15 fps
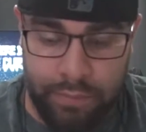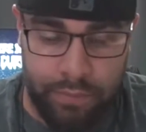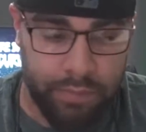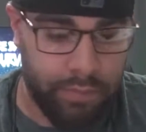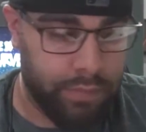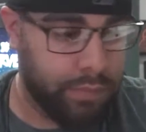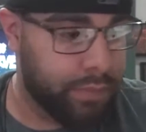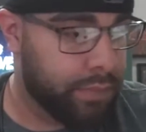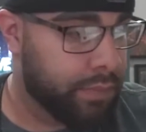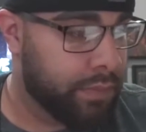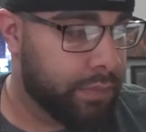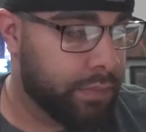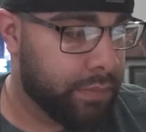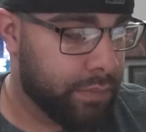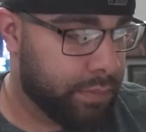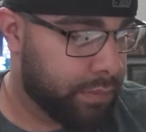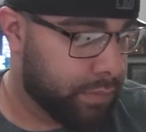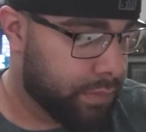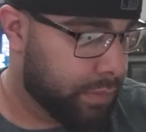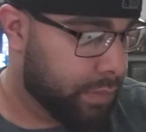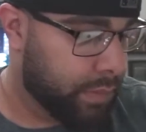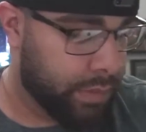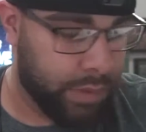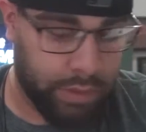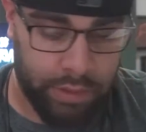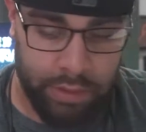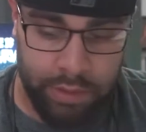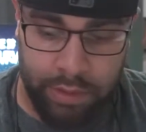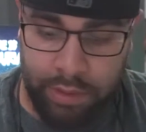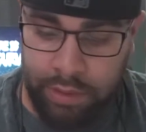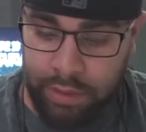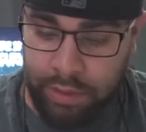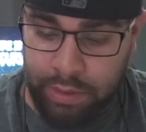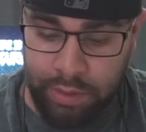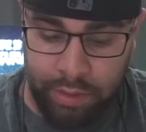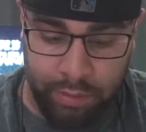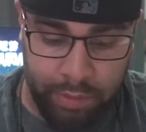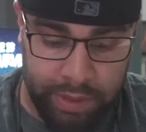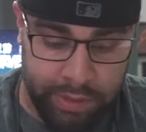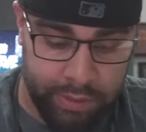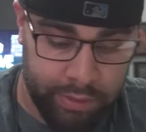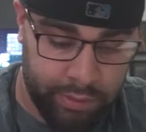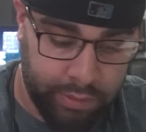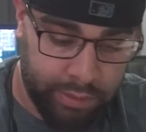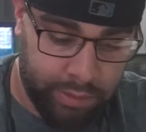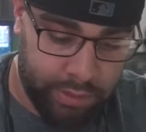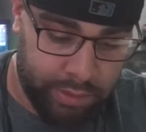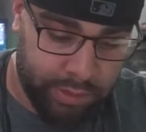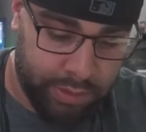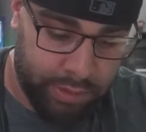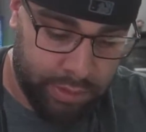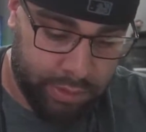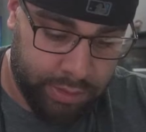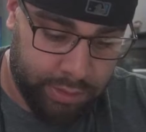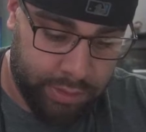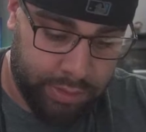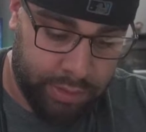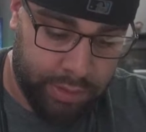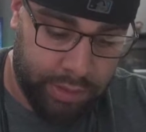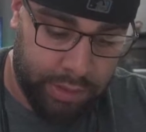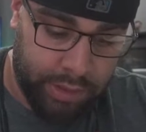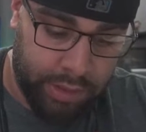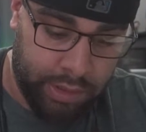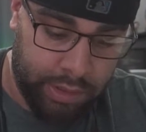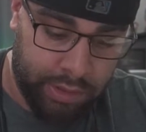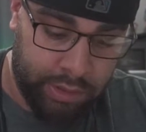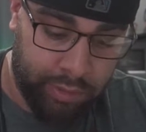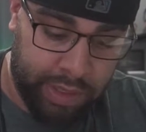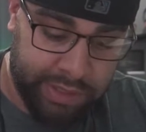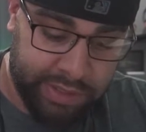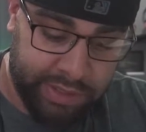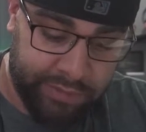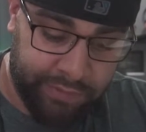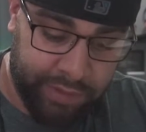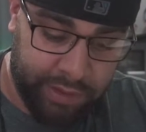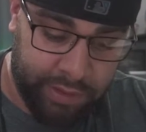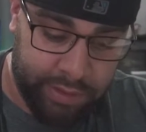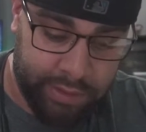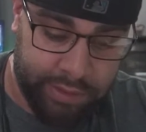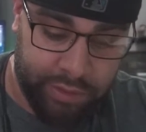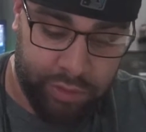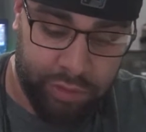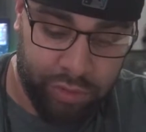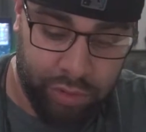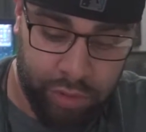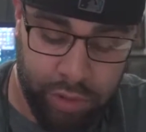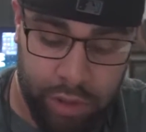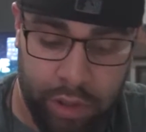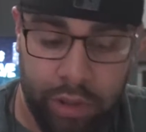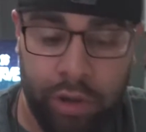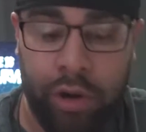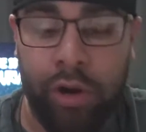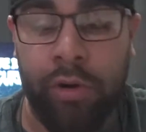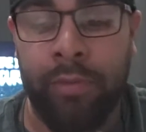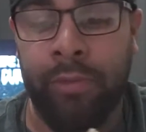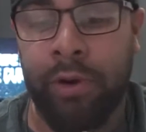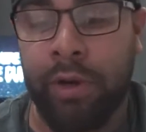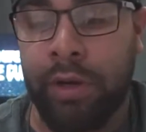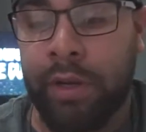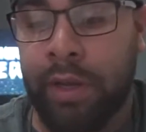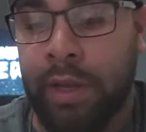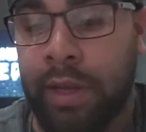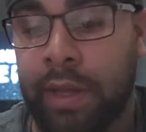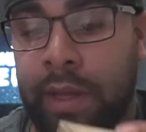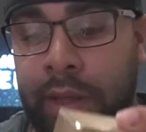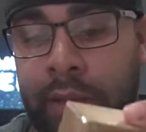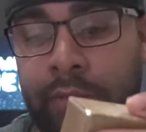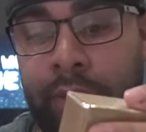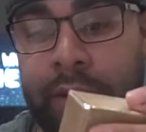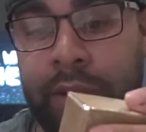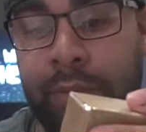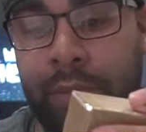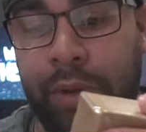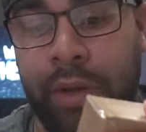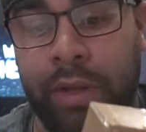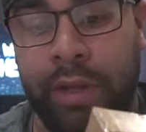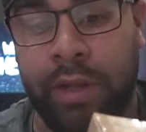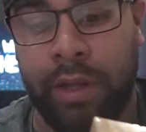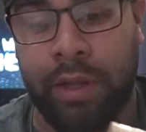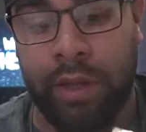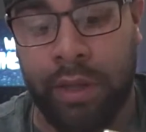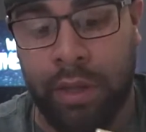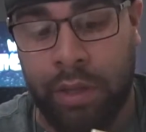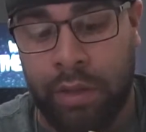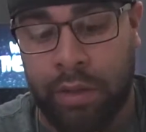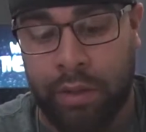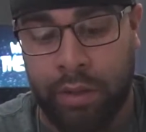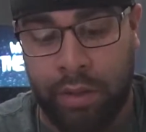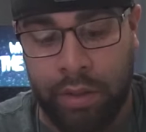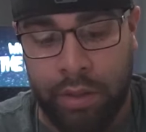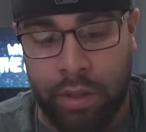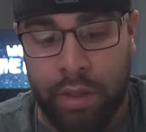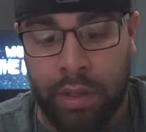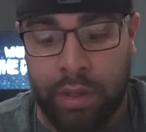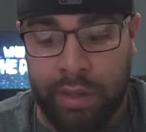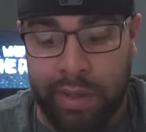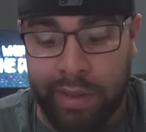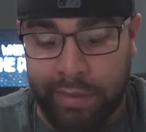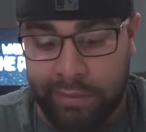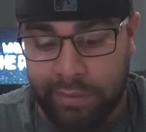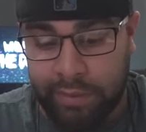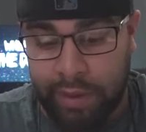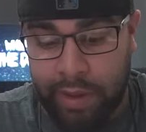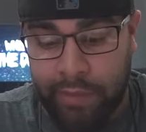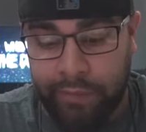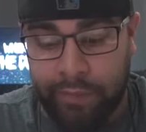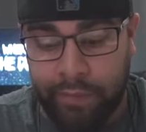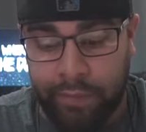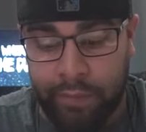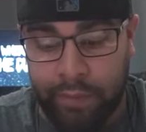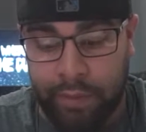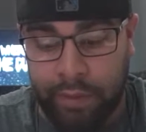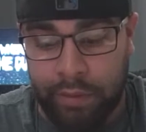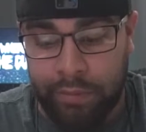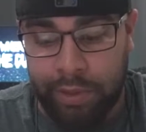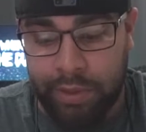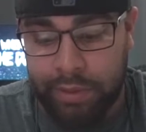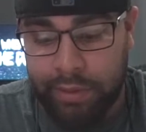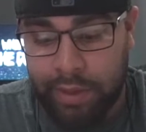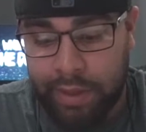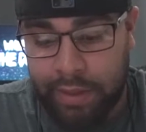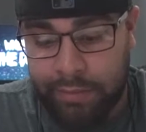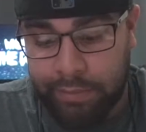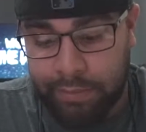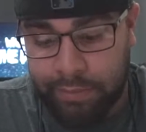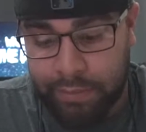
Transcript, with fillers: I still remember. What, dude? Can you watch TV? Did you do your homework? Yes. Read the book? Yes, yes, yes. Yes, you have a, a little bit of time.